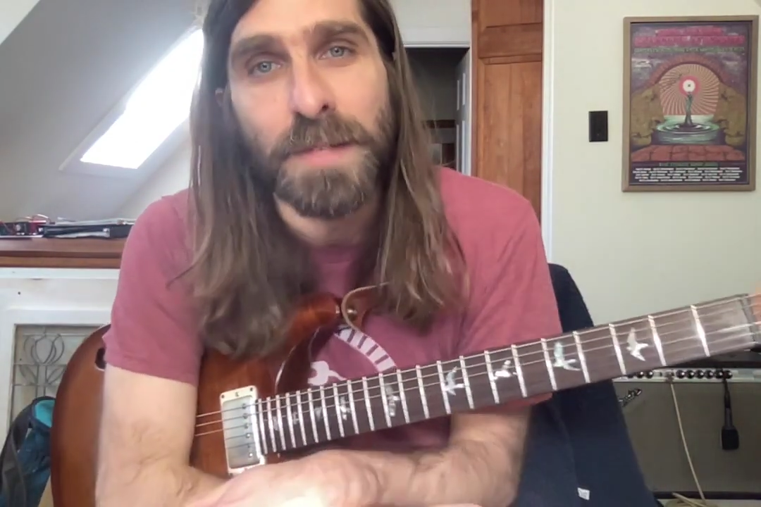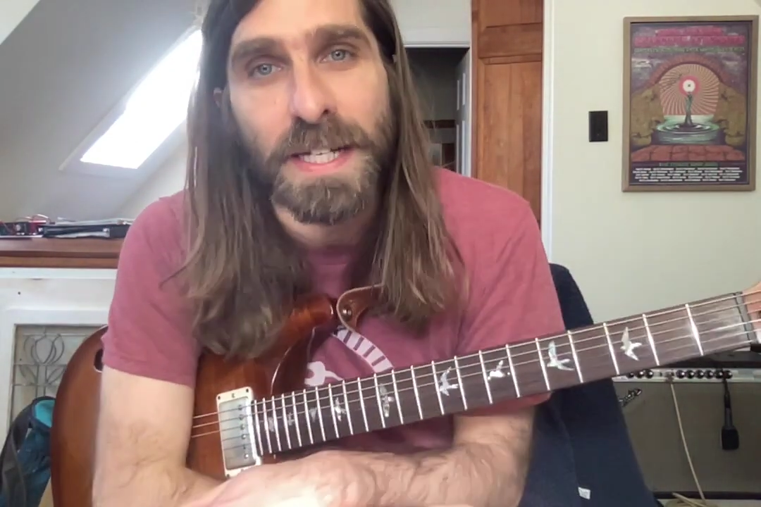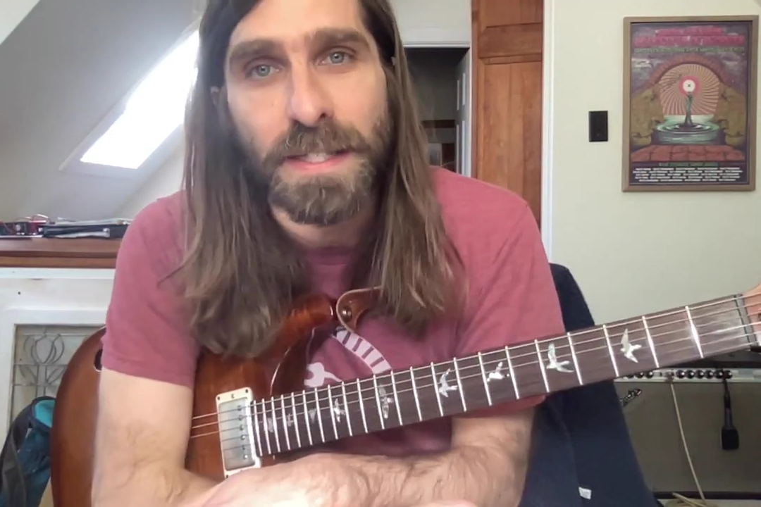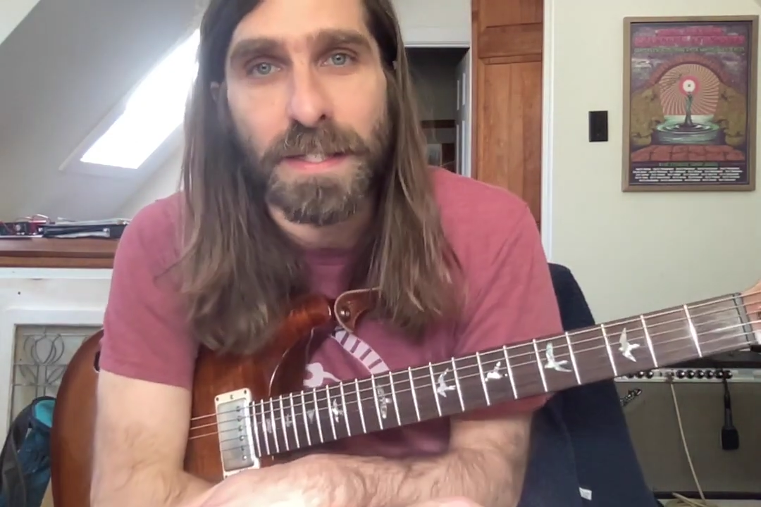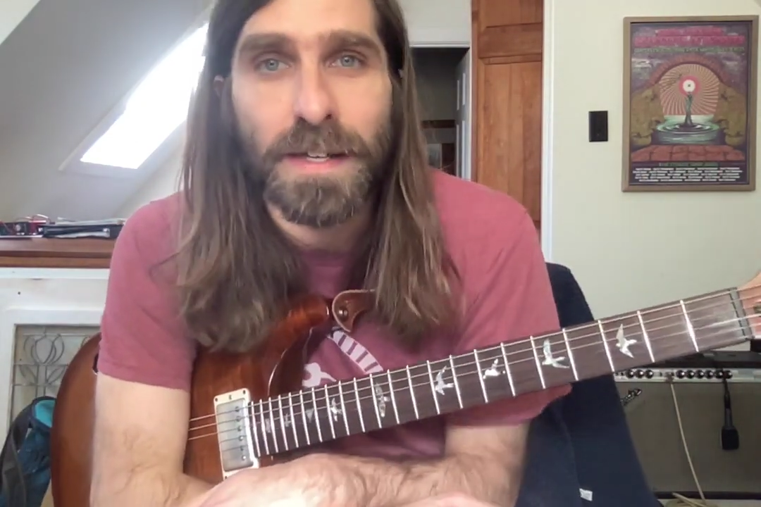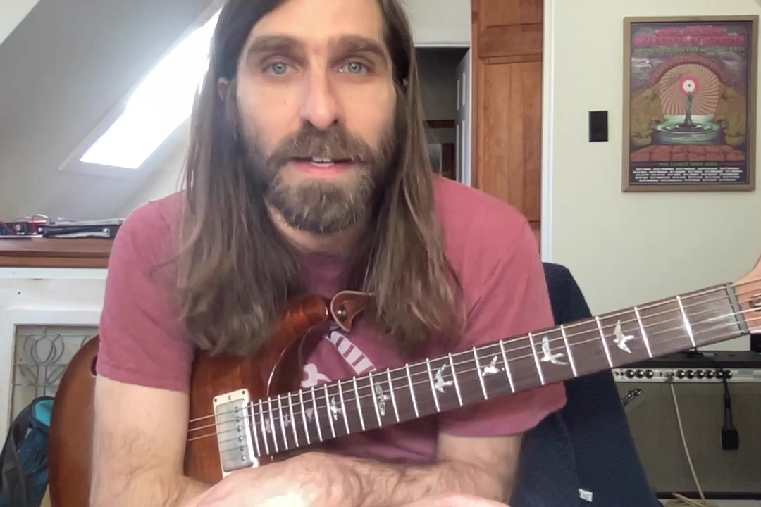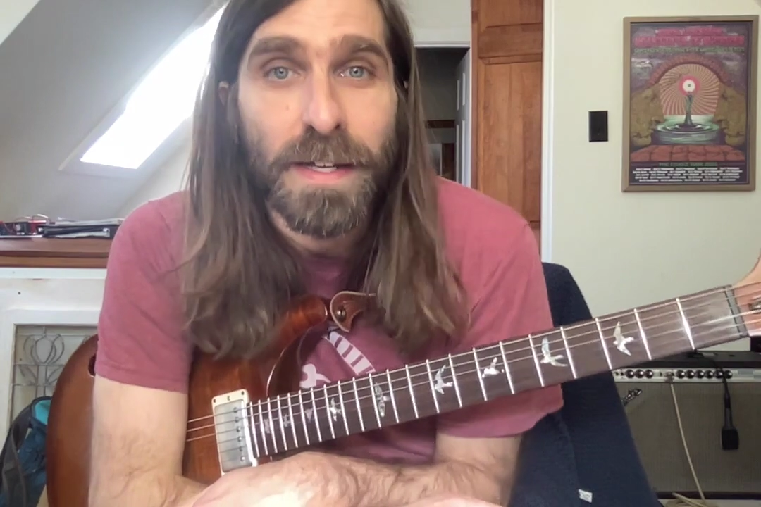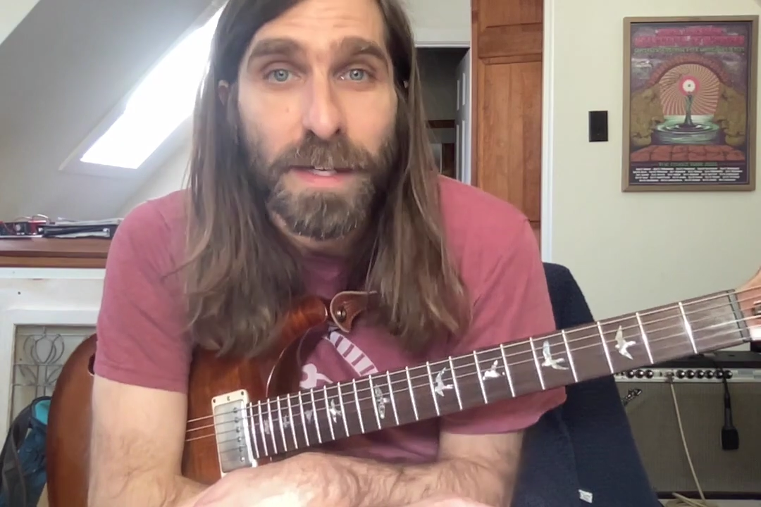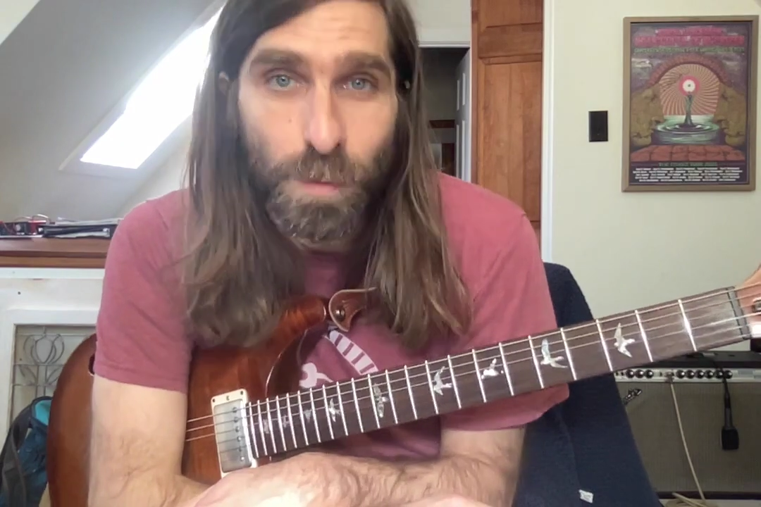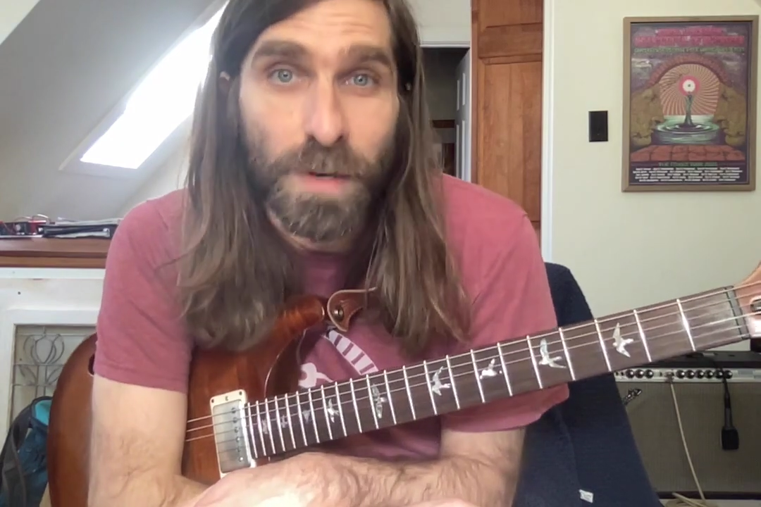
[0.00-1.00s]
minutes,
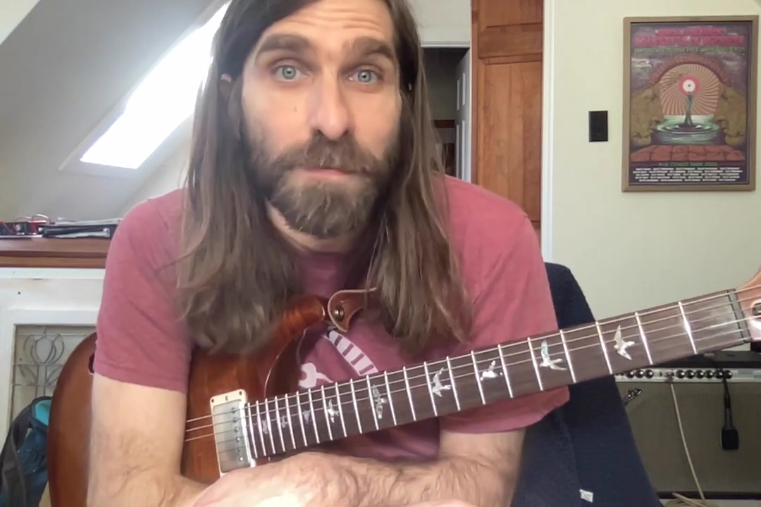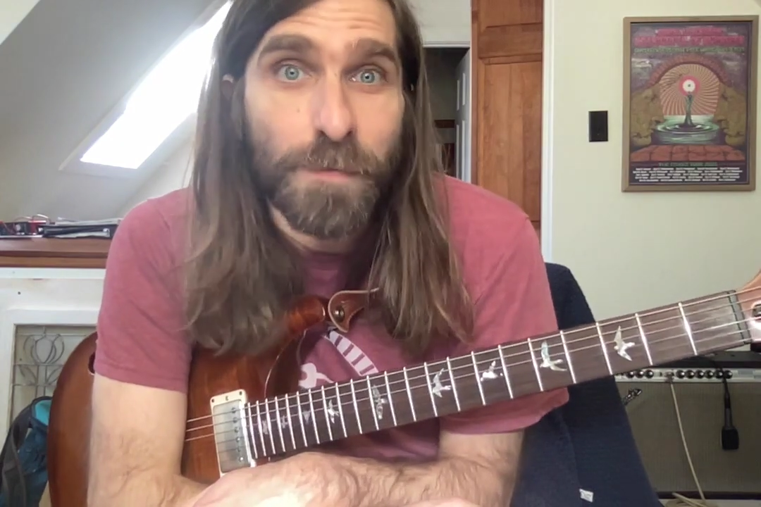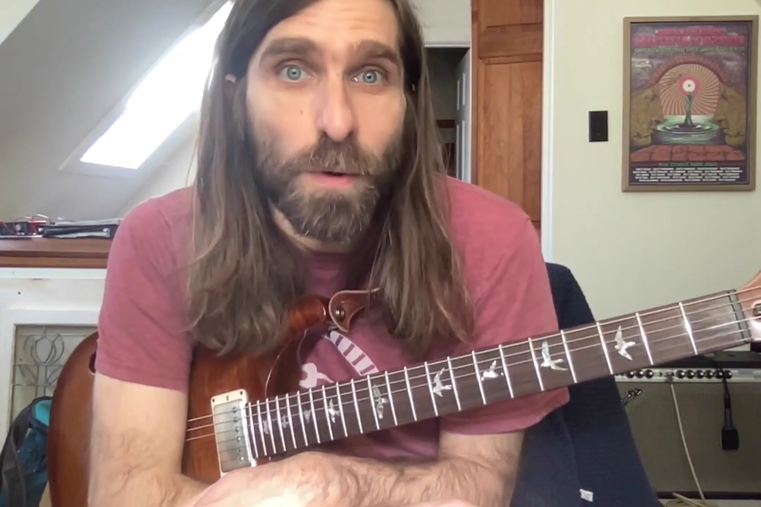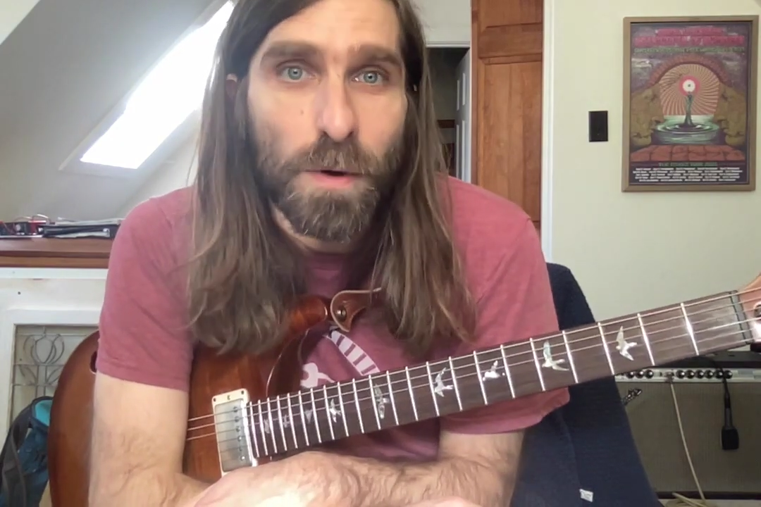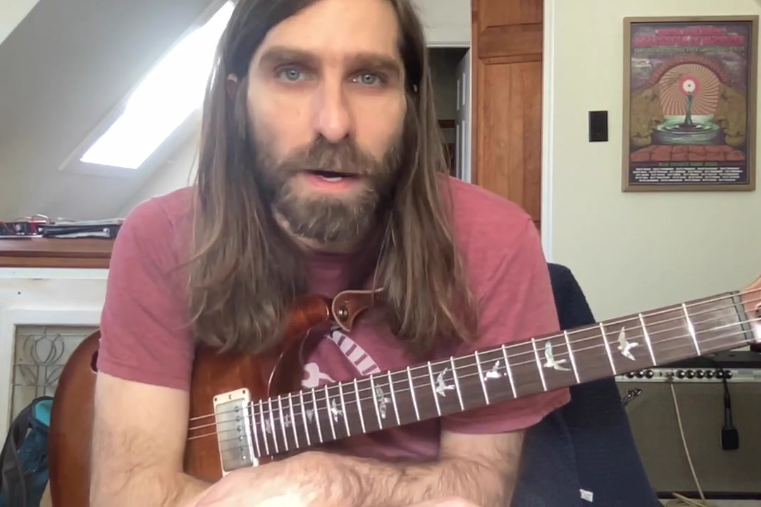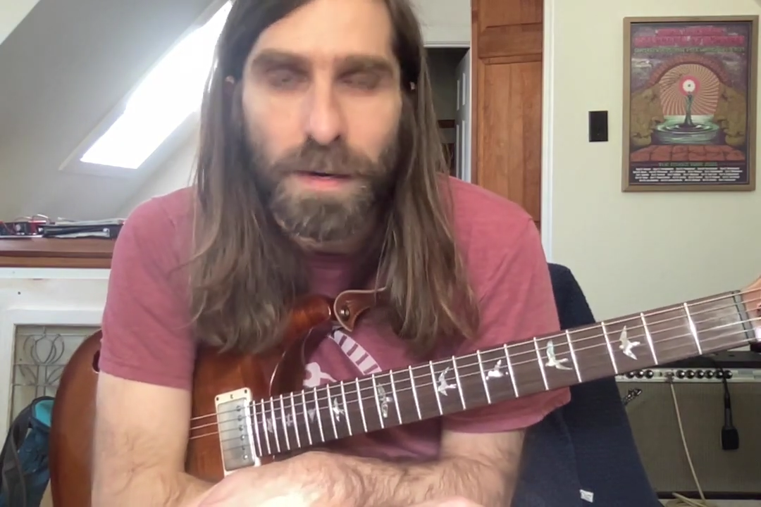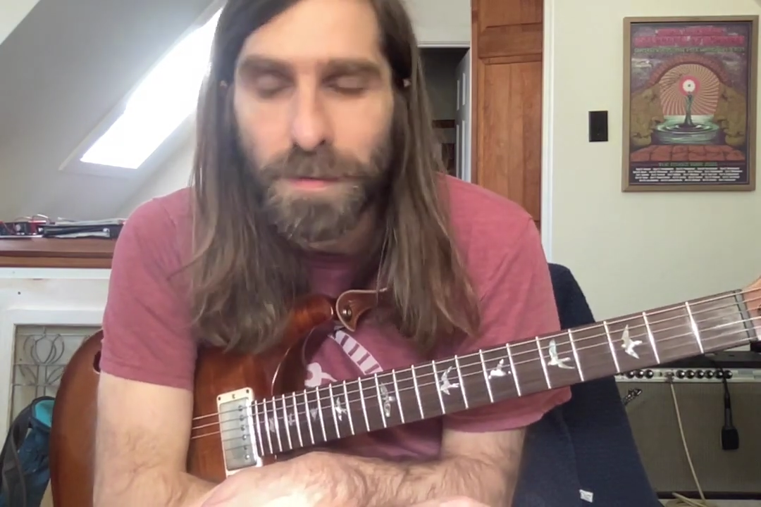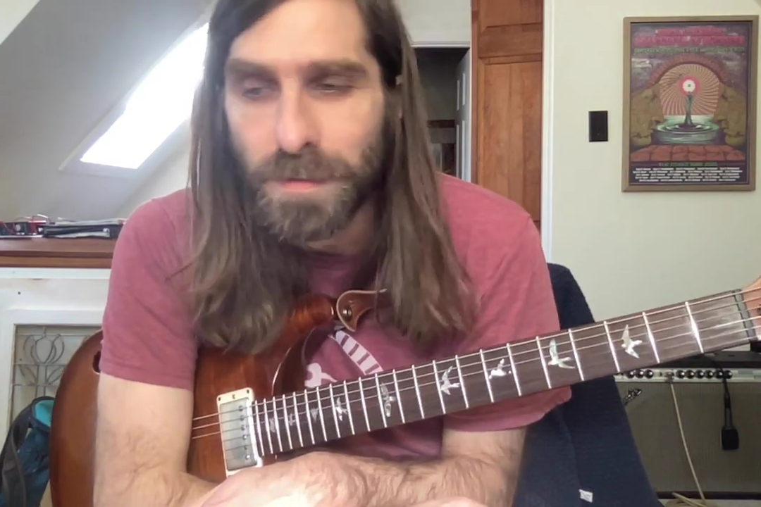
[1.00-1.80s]
We're in 4.